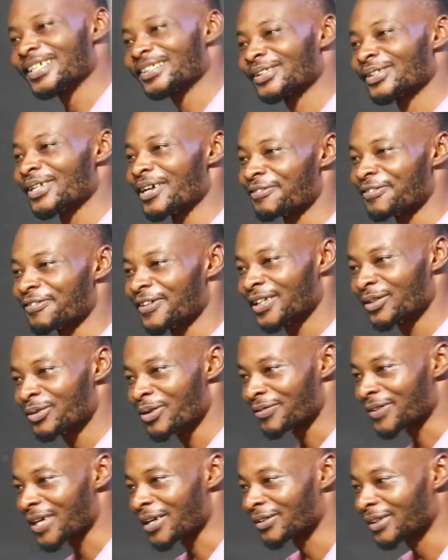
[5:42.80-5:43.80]
Can I show you a
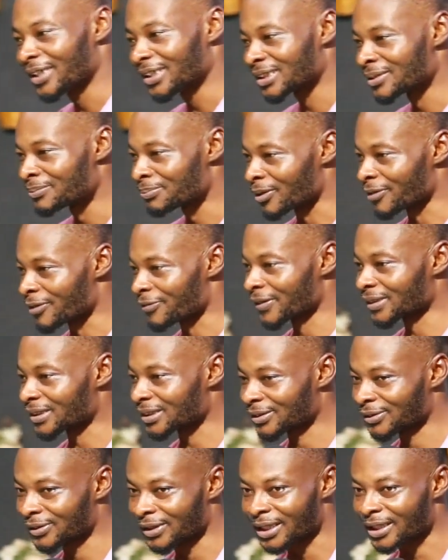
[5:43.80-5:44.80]
funny way of calculating profit
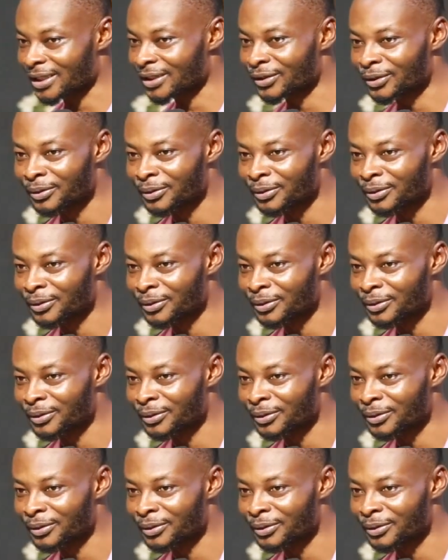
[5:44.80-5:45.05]
to the